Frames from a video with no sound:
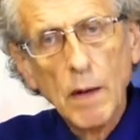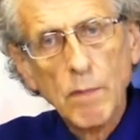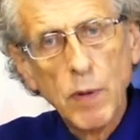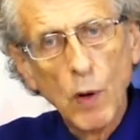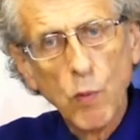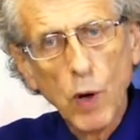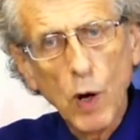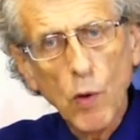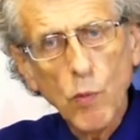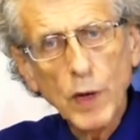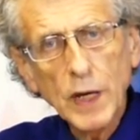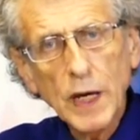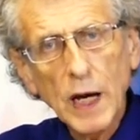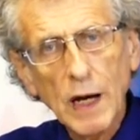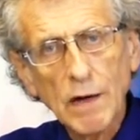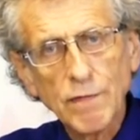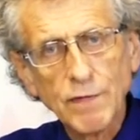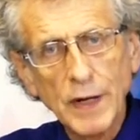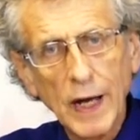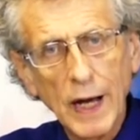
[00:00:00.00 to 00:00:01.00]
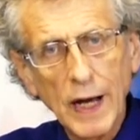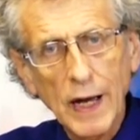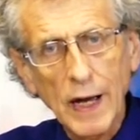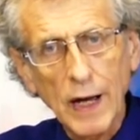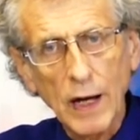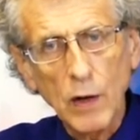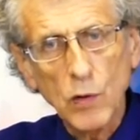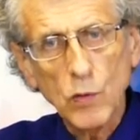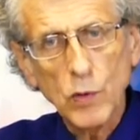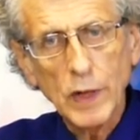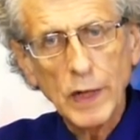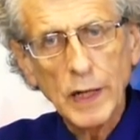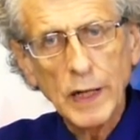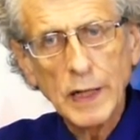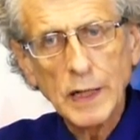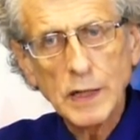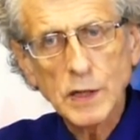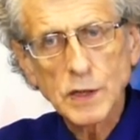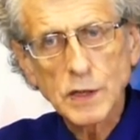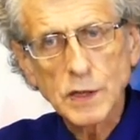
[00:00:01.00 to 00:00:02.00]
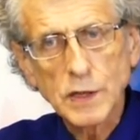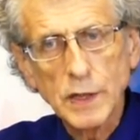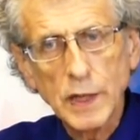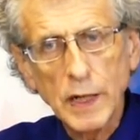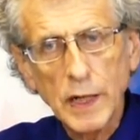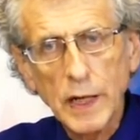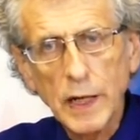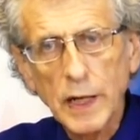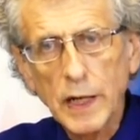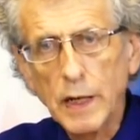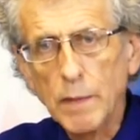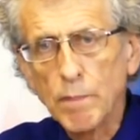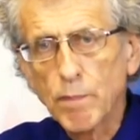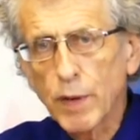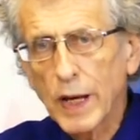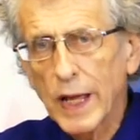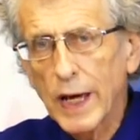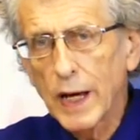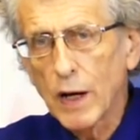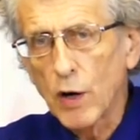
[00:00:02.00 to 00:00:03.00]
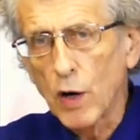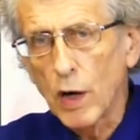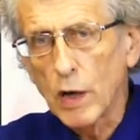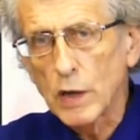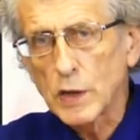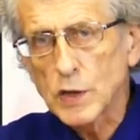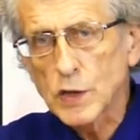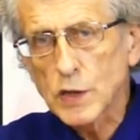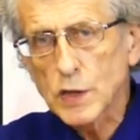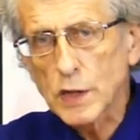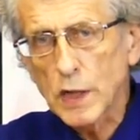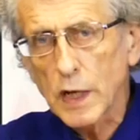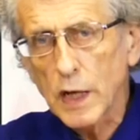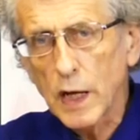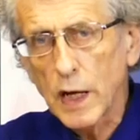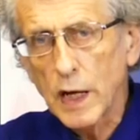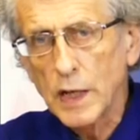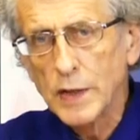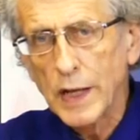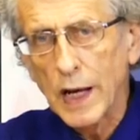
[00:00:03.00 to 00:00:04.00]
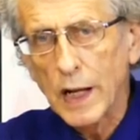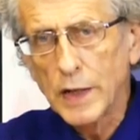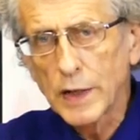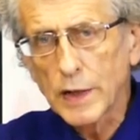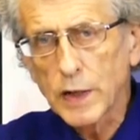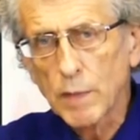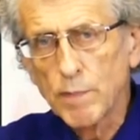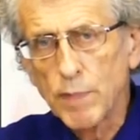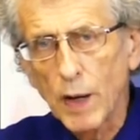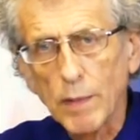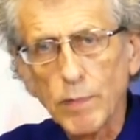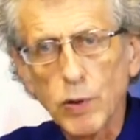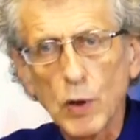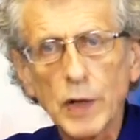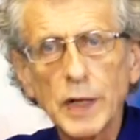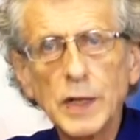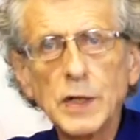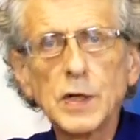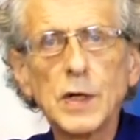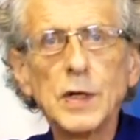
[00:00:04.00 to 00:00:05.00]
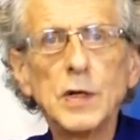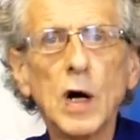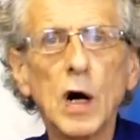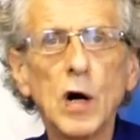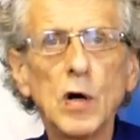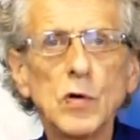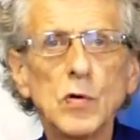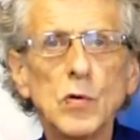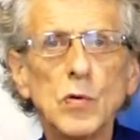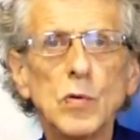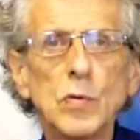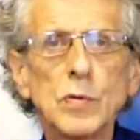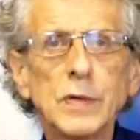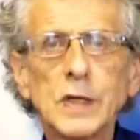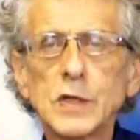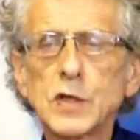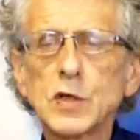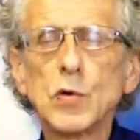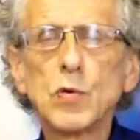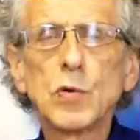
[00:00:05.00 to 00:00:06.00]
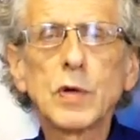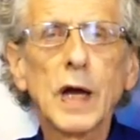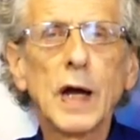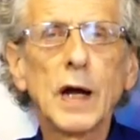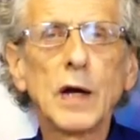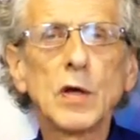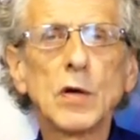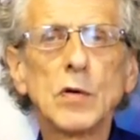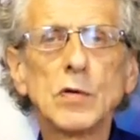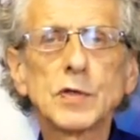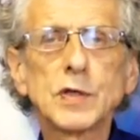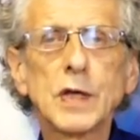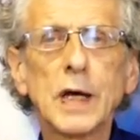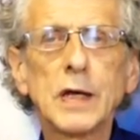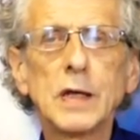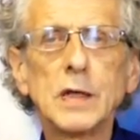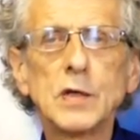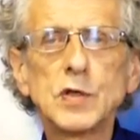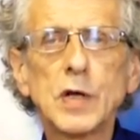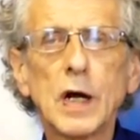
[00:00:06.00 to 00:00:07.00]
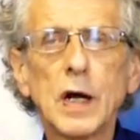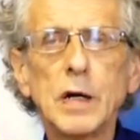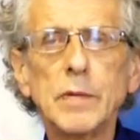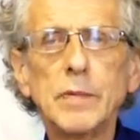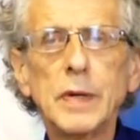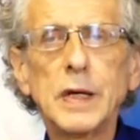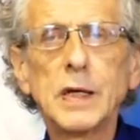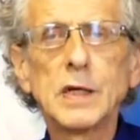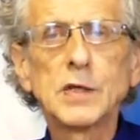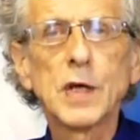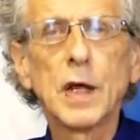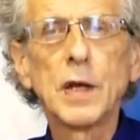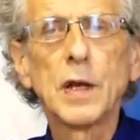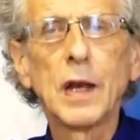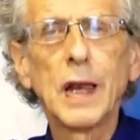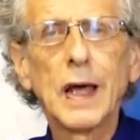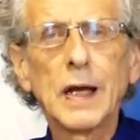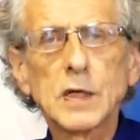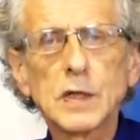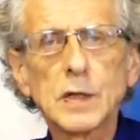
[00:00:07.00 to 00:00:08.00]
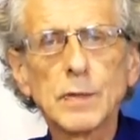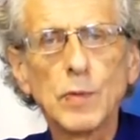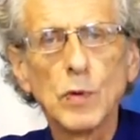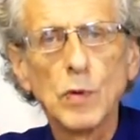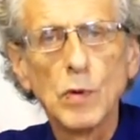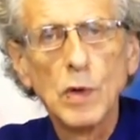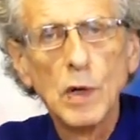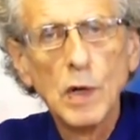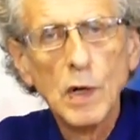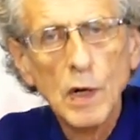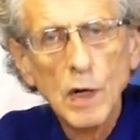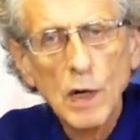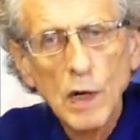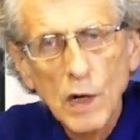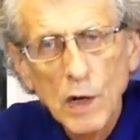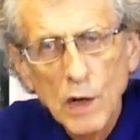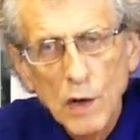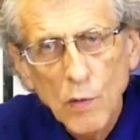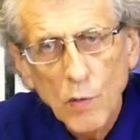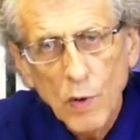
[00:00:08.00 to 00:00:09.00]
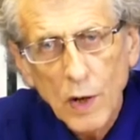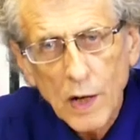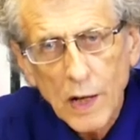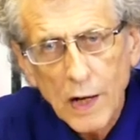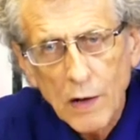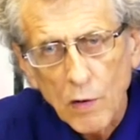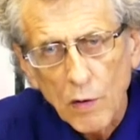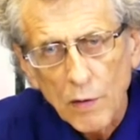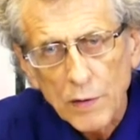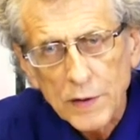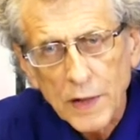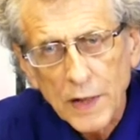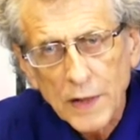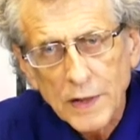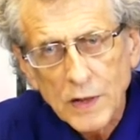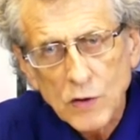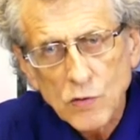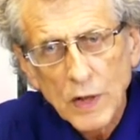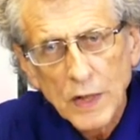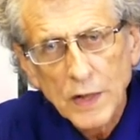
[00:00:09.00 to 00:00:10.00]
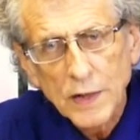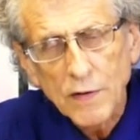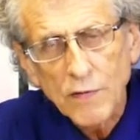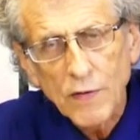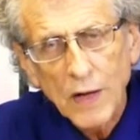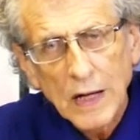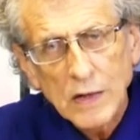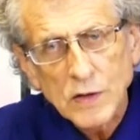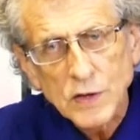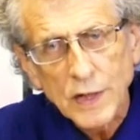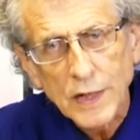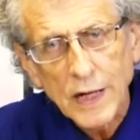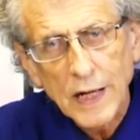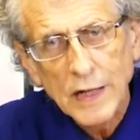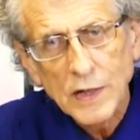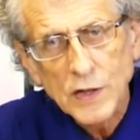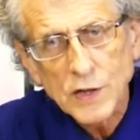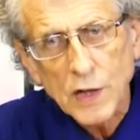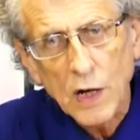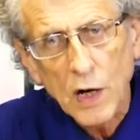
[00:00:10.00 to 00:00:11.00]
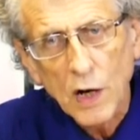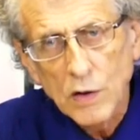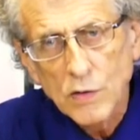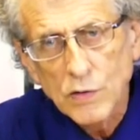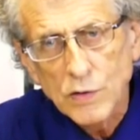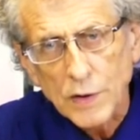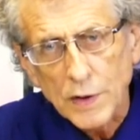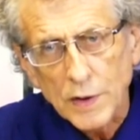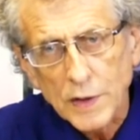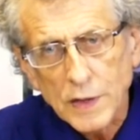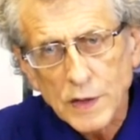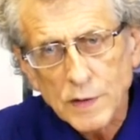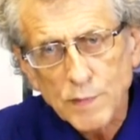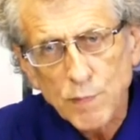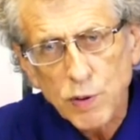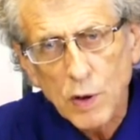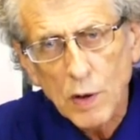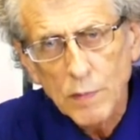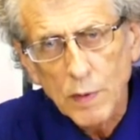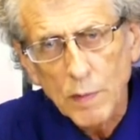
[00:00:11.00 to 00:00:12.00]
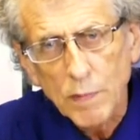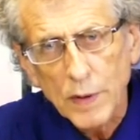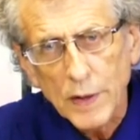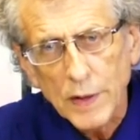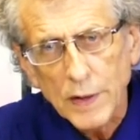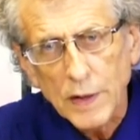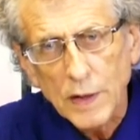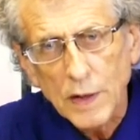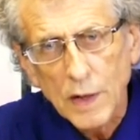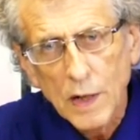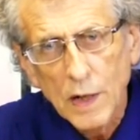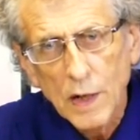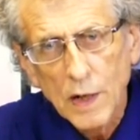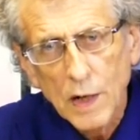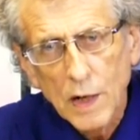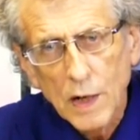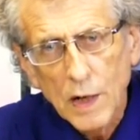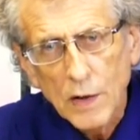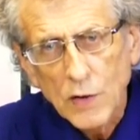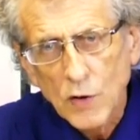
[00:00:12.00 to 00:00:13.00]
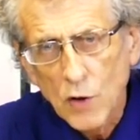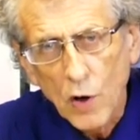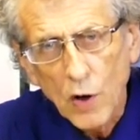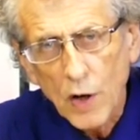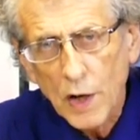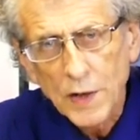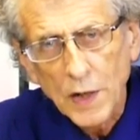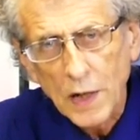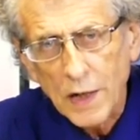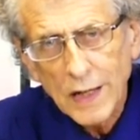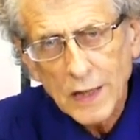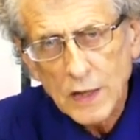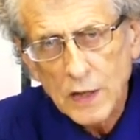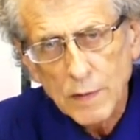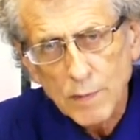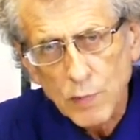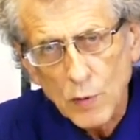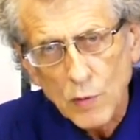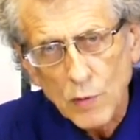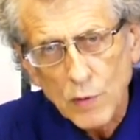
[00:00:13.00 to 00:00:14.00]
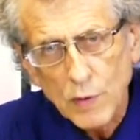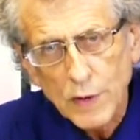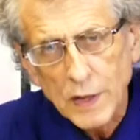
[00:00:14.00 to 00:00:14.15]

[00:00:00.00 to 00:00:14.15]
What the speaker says: But what we have now is the Blairites in their little bubble in denial. They still carry on saying Jeremy is unelectable. Well, hang on, getting 20,000 against 100 is probably not unelectable.